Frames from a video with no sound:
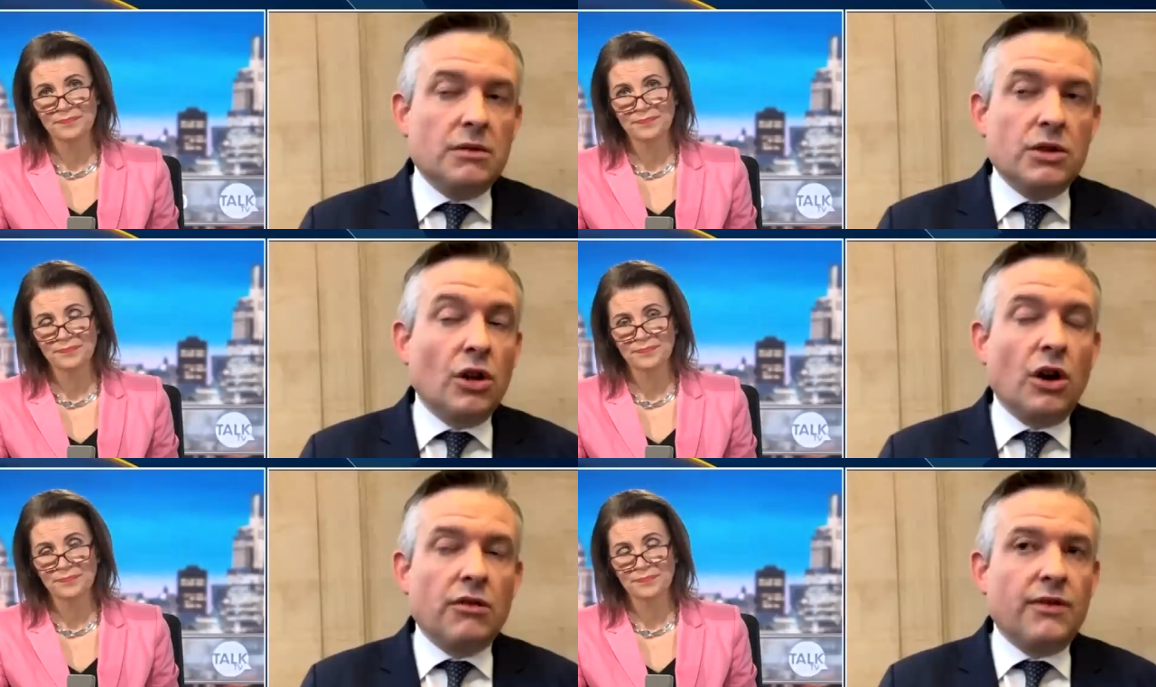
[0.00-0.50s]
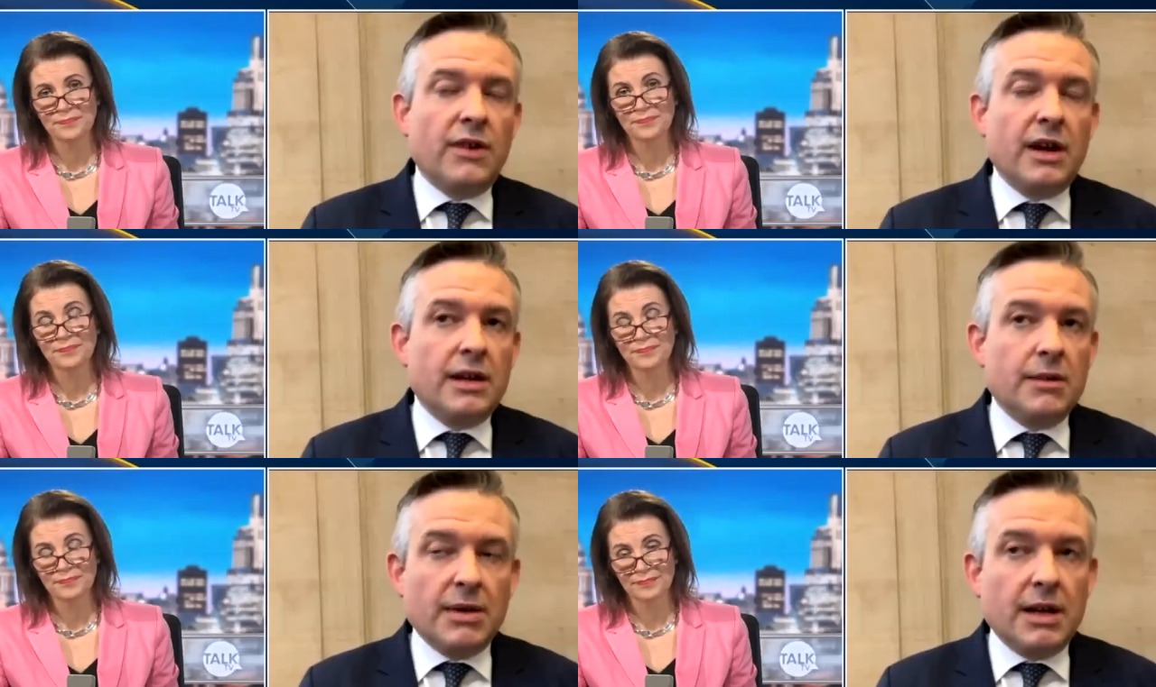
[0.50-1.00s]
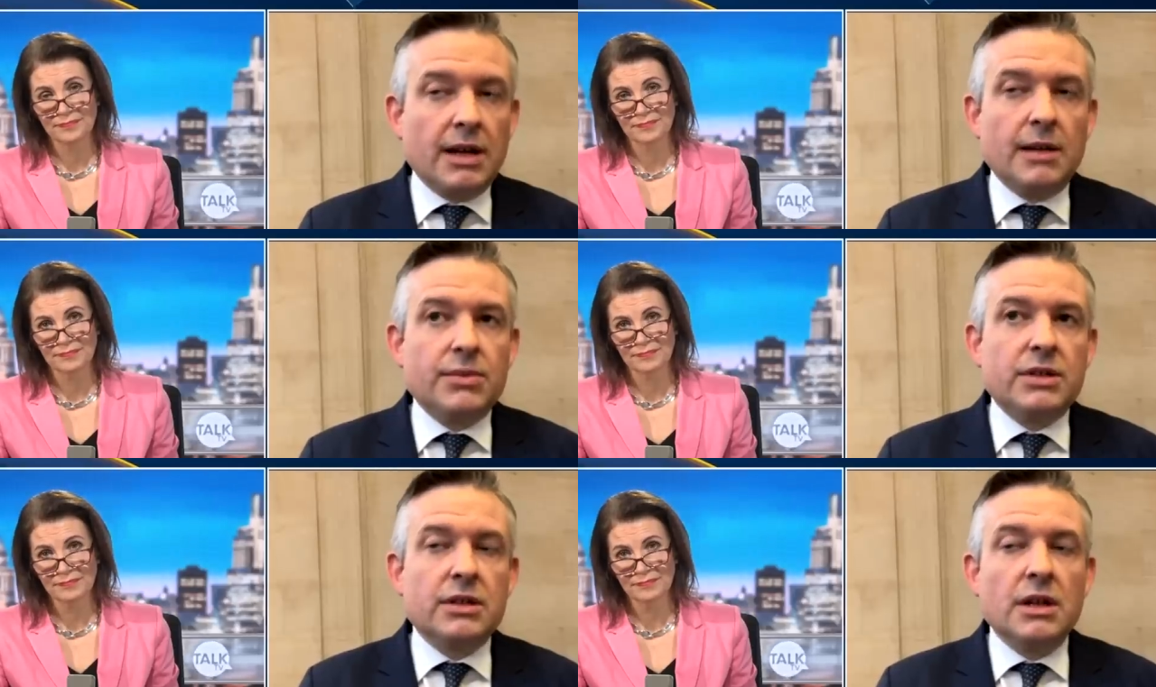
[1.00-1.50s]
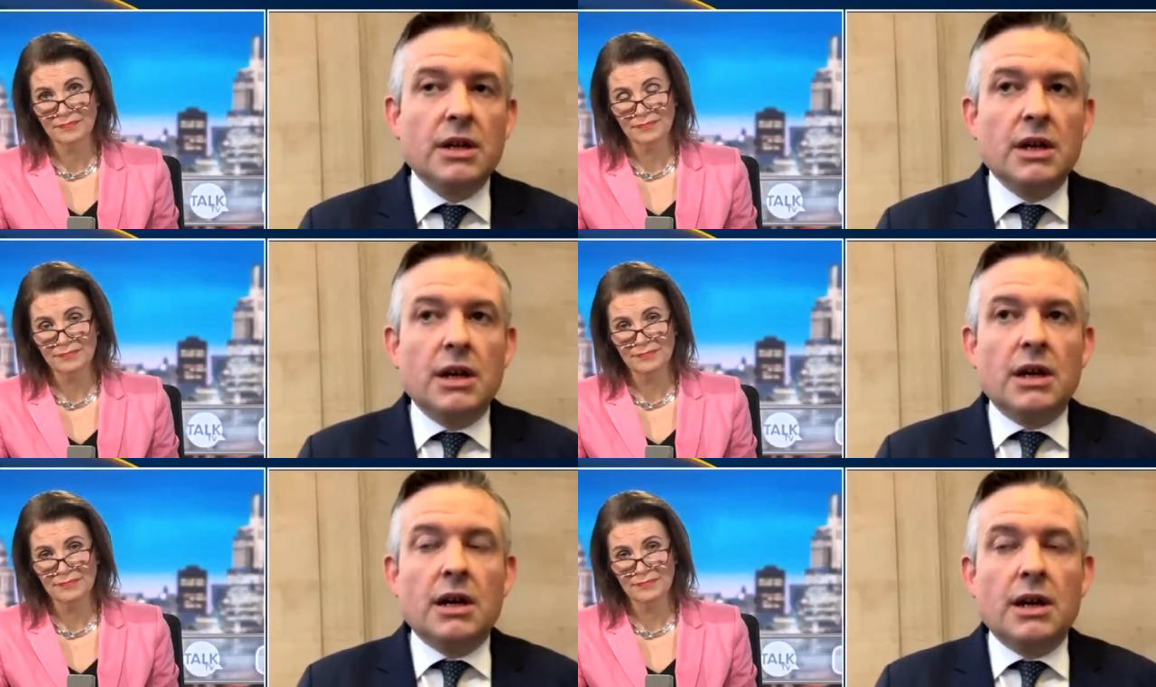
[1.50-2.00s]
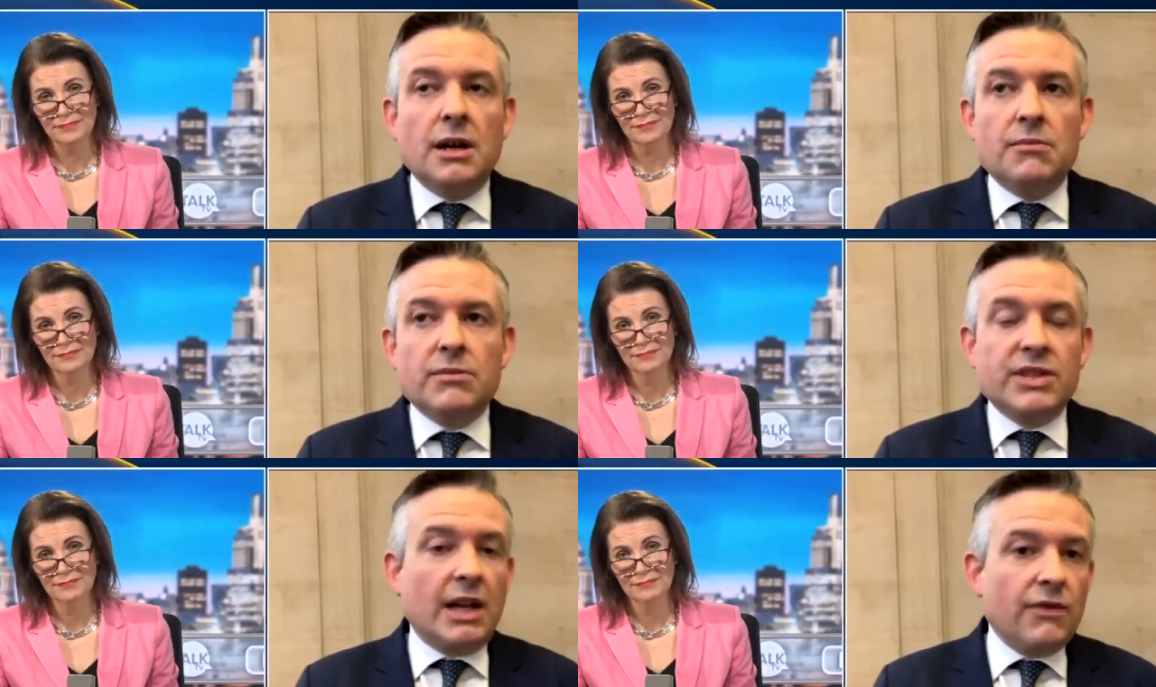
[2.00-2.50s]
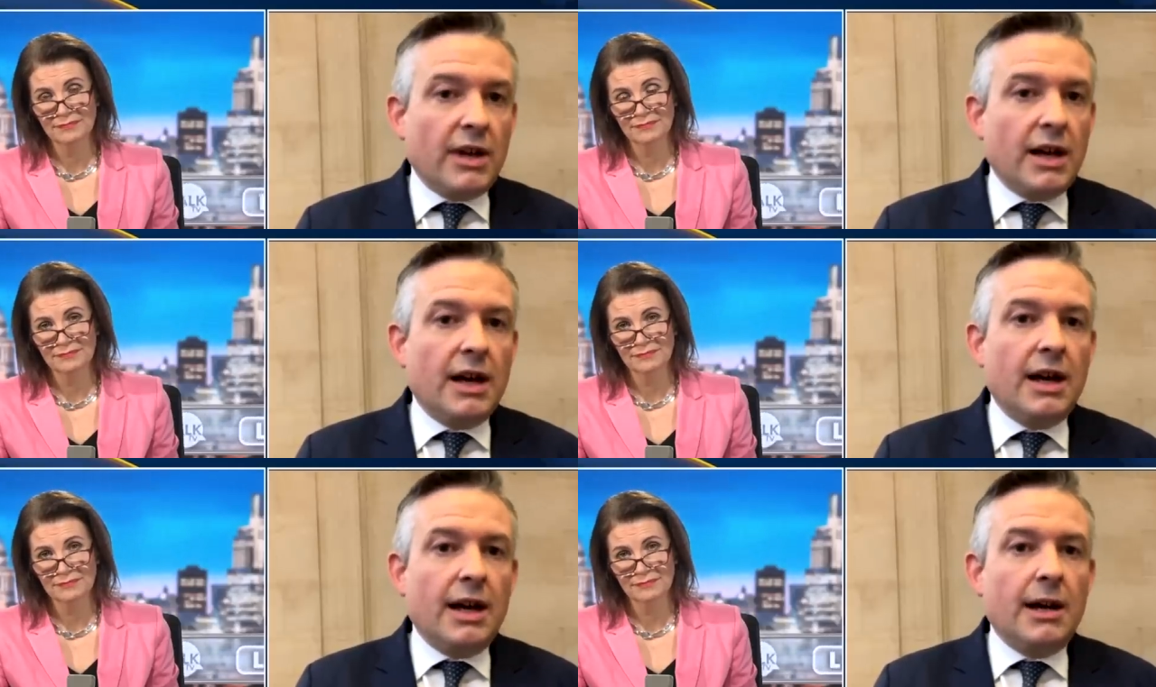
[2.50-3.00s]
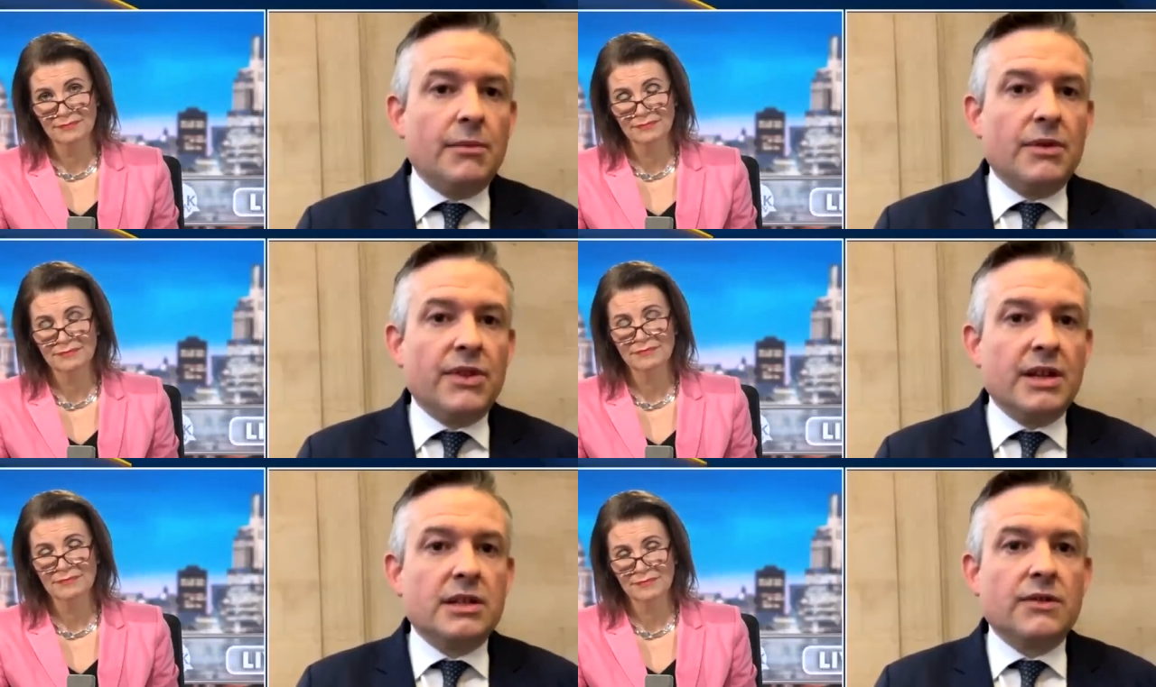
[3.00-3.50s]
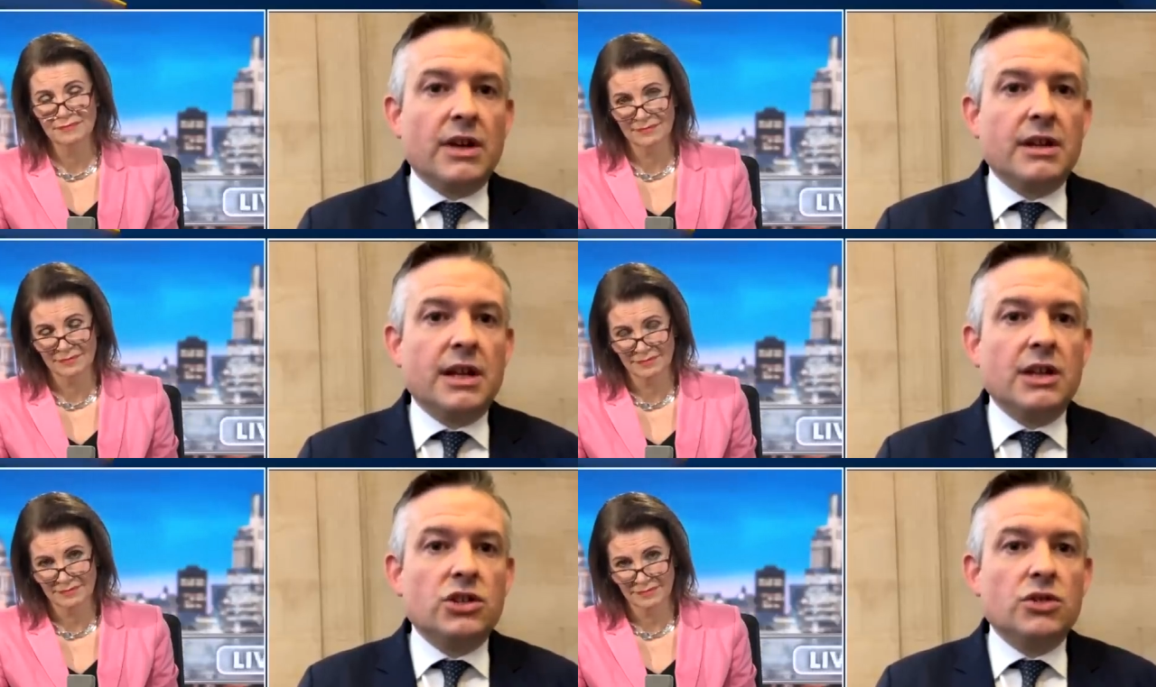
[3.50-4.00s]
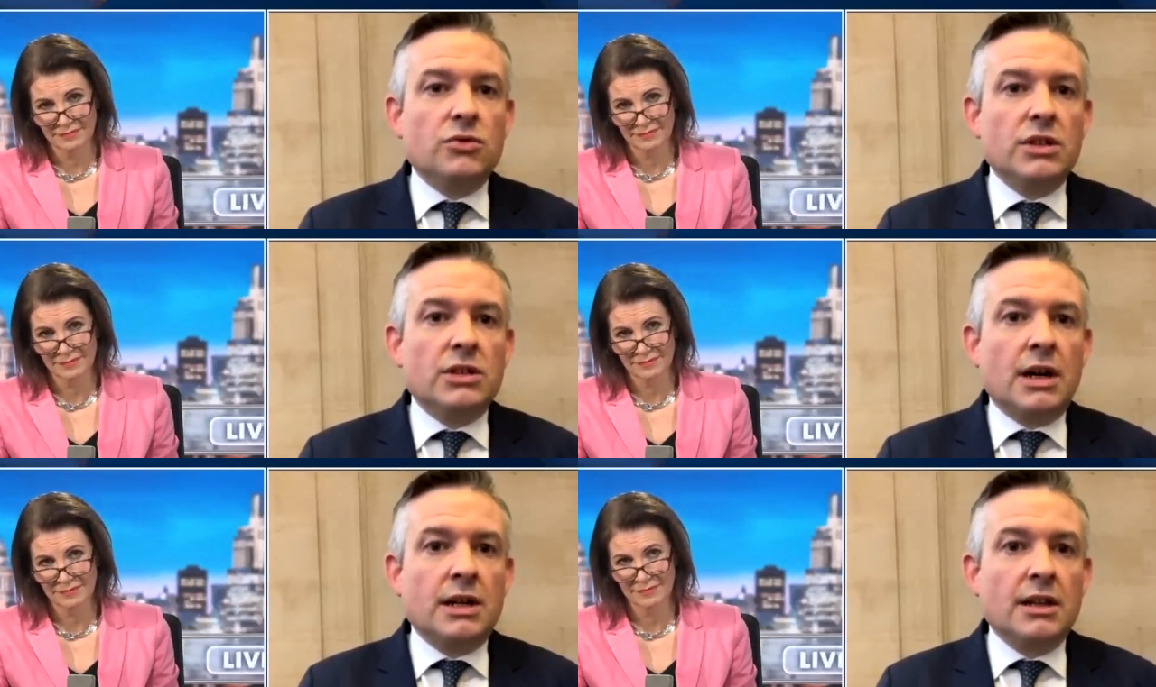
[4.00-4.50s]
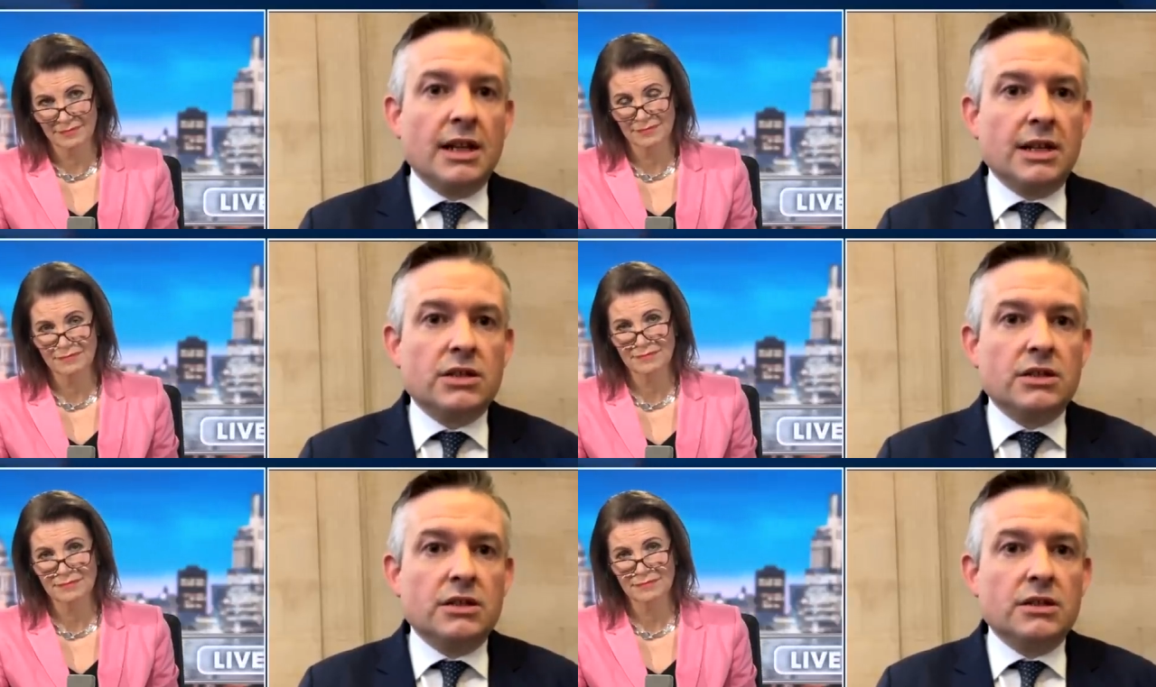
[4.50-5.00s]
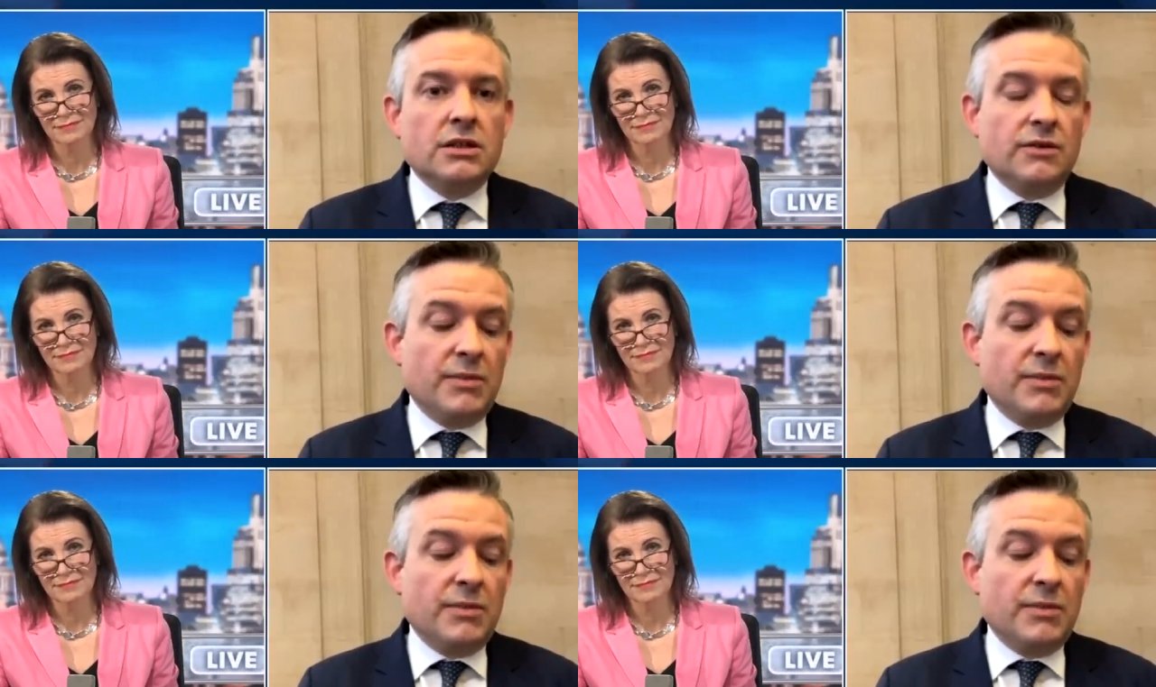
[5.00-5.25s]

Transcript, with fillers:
Speaker 1: glorifying perhaps um, self harm, things of that nature, which adolescents